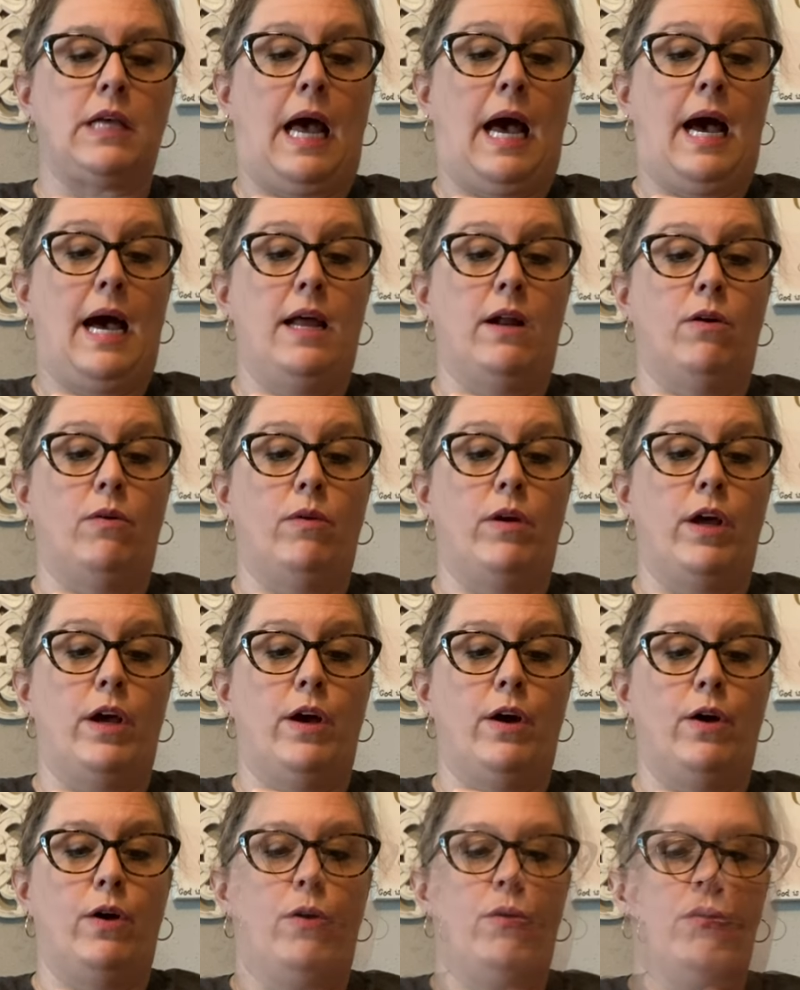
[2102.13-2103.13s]
I don't
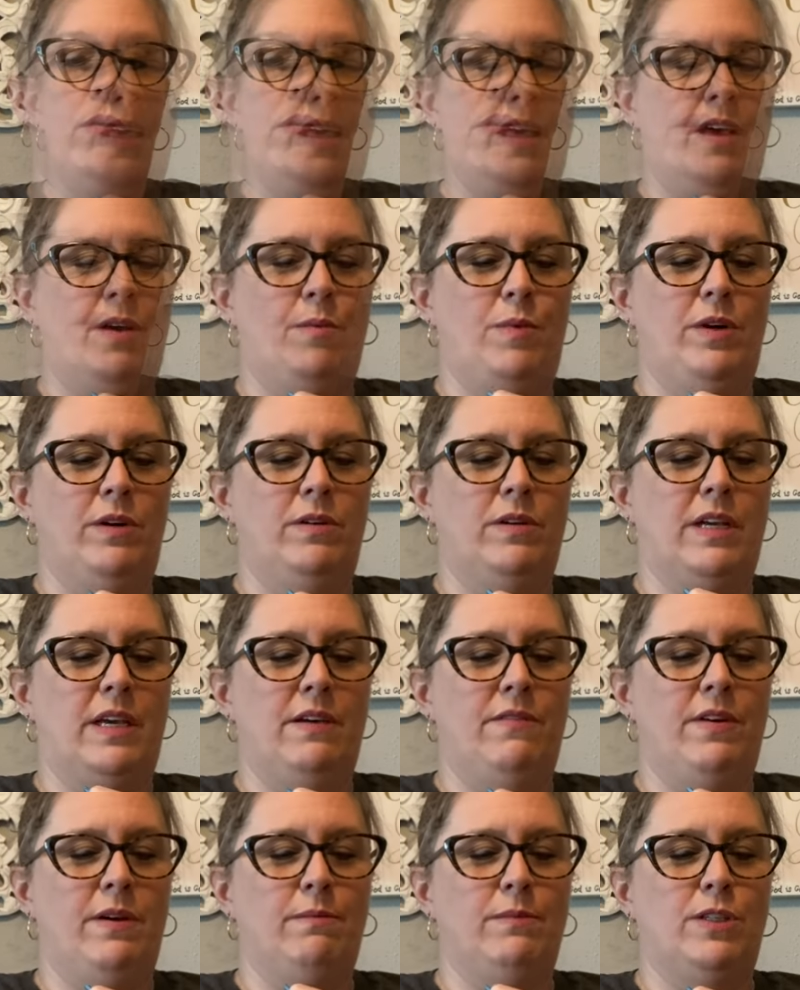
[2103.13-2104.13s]
know. We'll
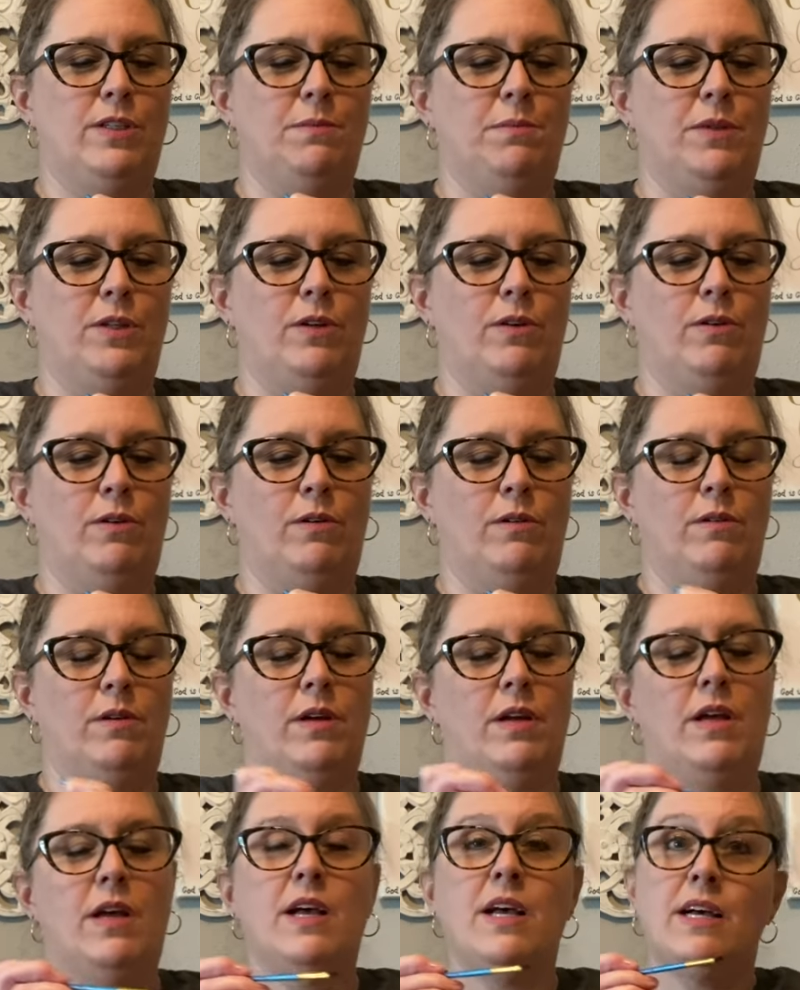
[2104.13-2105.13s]
give him some little
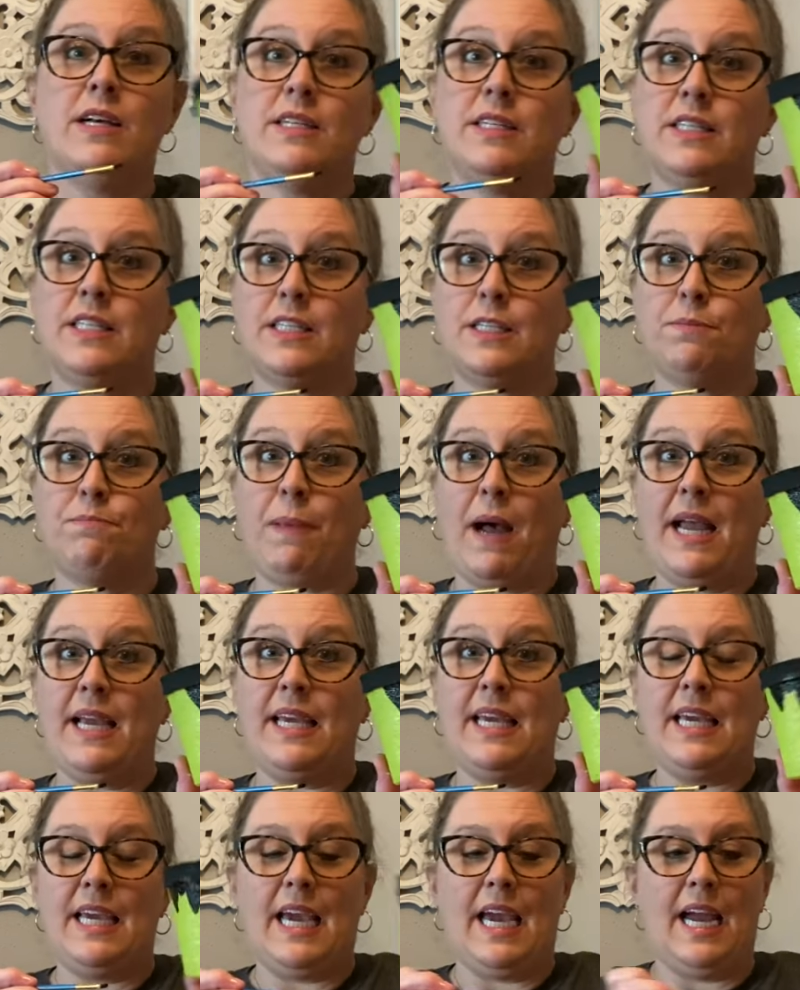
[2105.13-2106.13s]

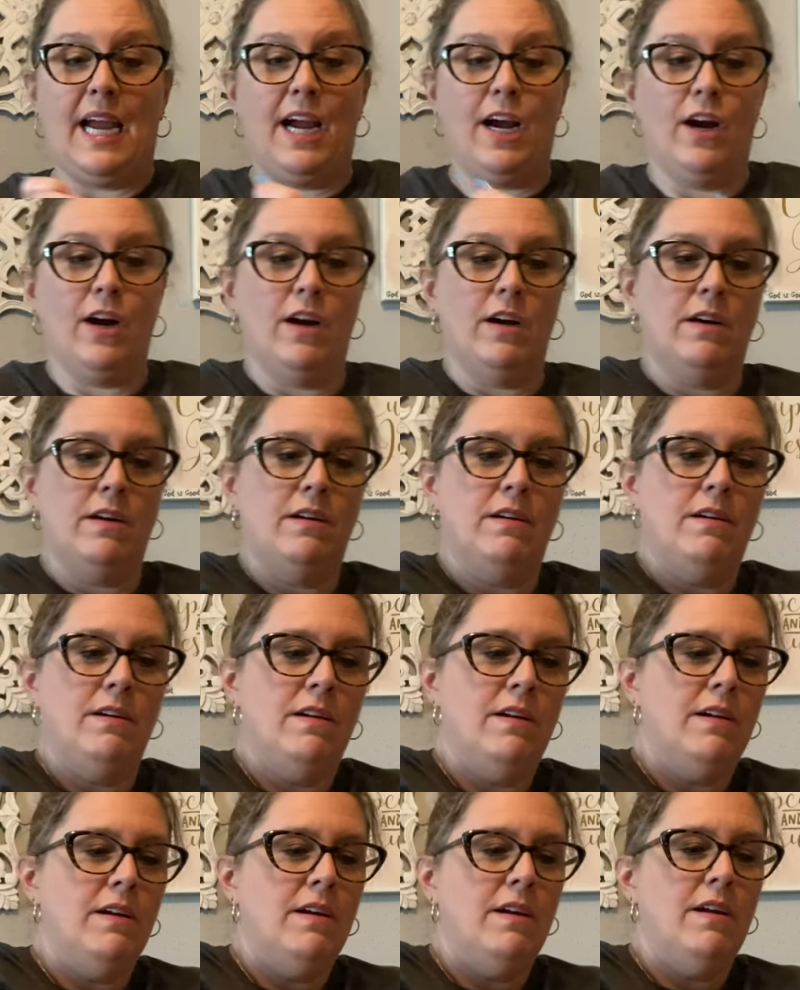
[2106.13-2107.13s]
spiky hair.
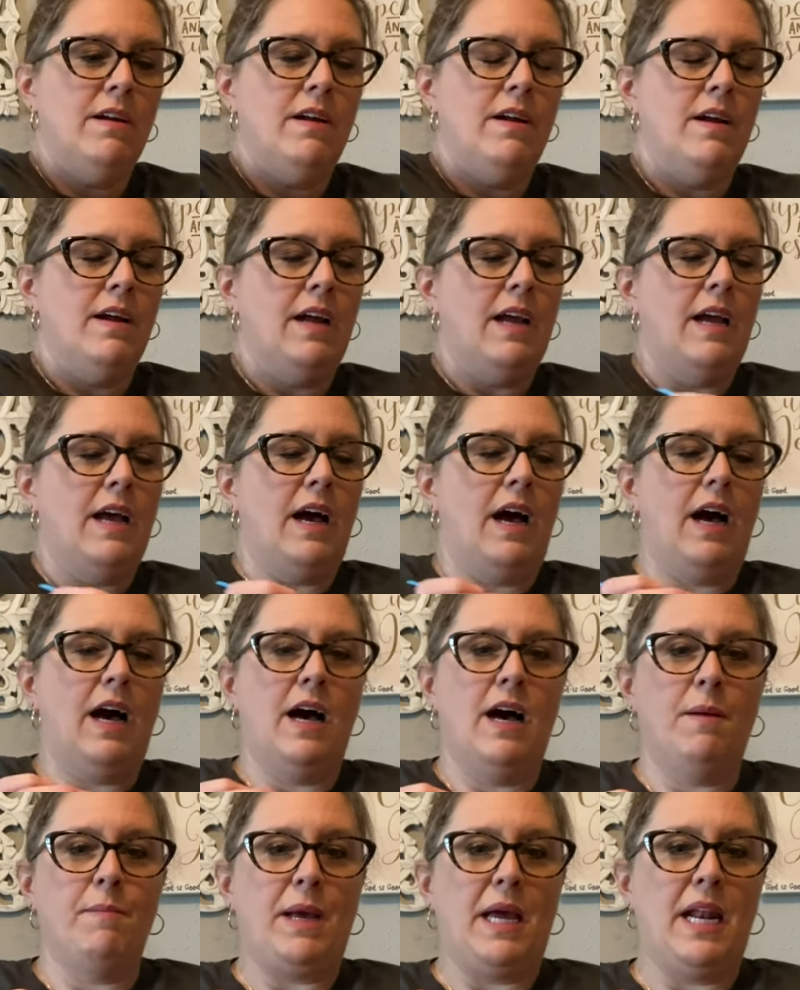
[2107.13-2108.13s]

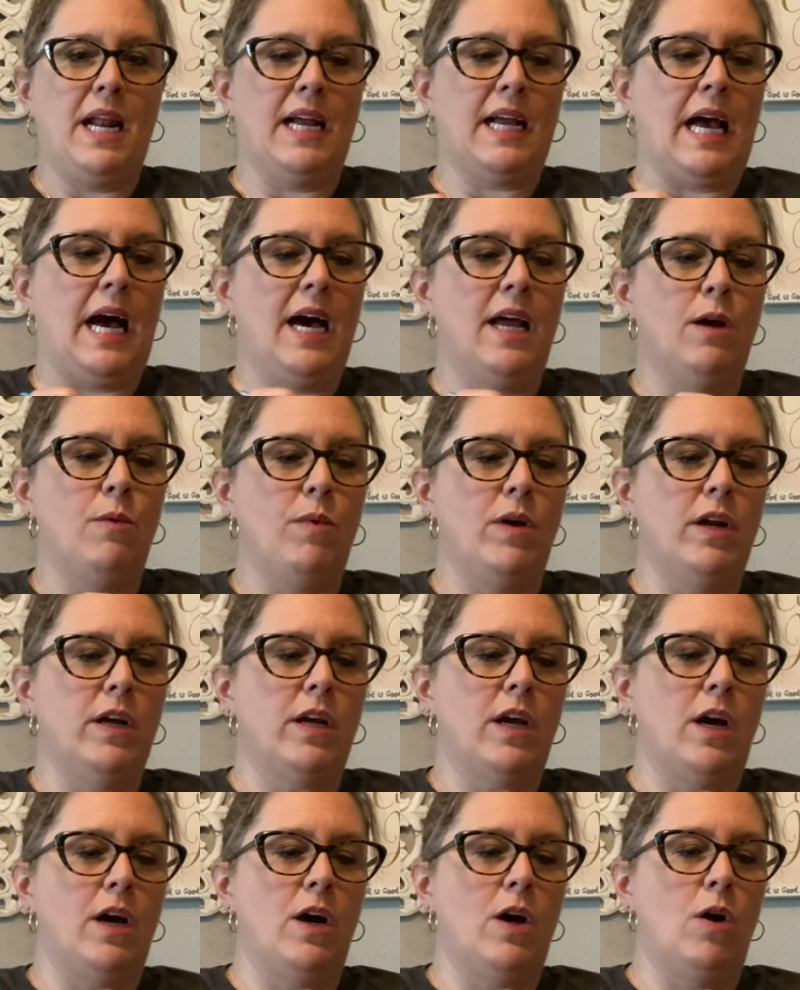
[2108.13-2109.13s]
Um, and I kind of want to
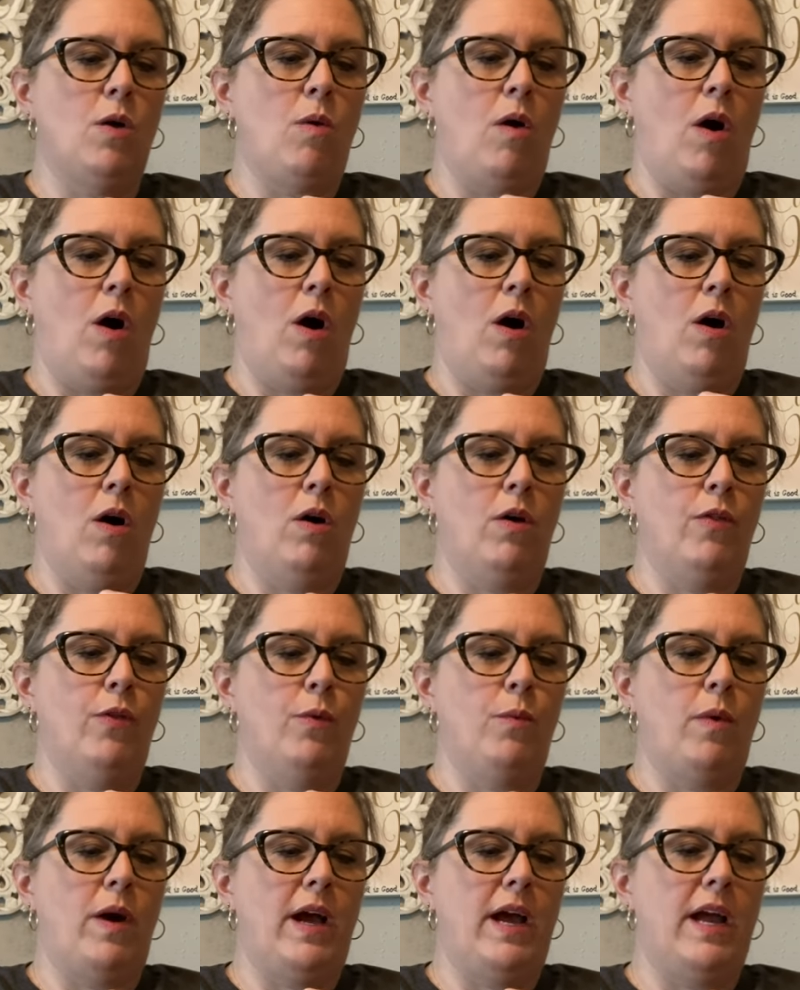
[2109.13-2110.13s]
go all the
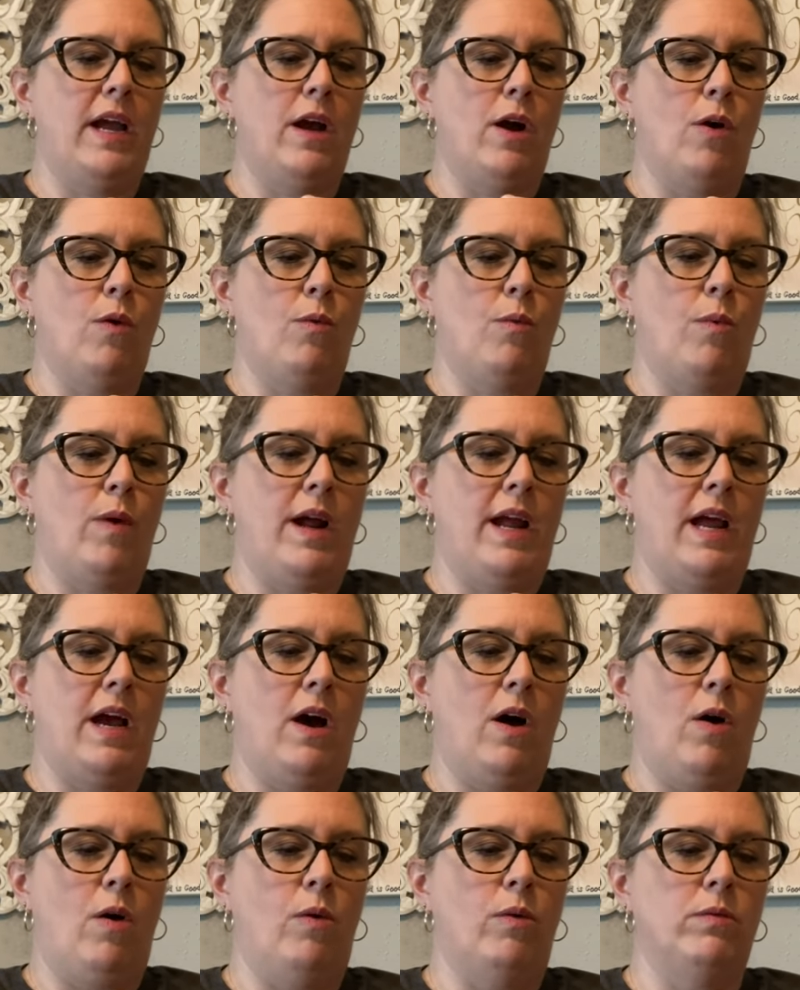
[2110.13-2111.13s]
way
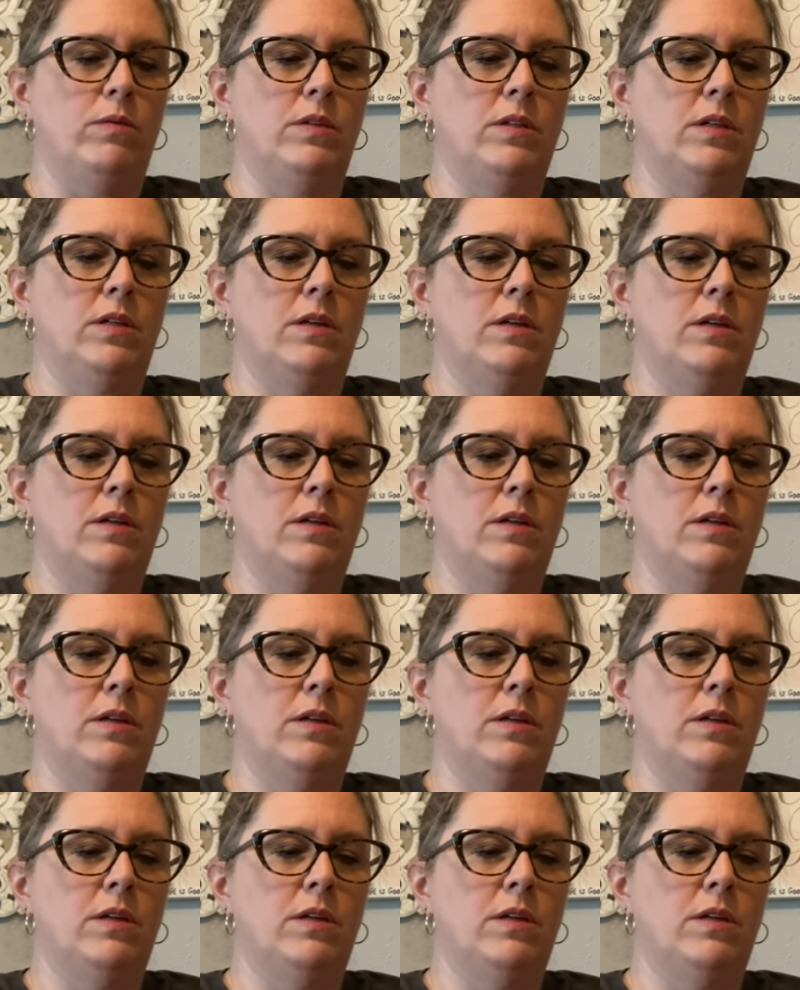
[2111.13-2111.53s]
around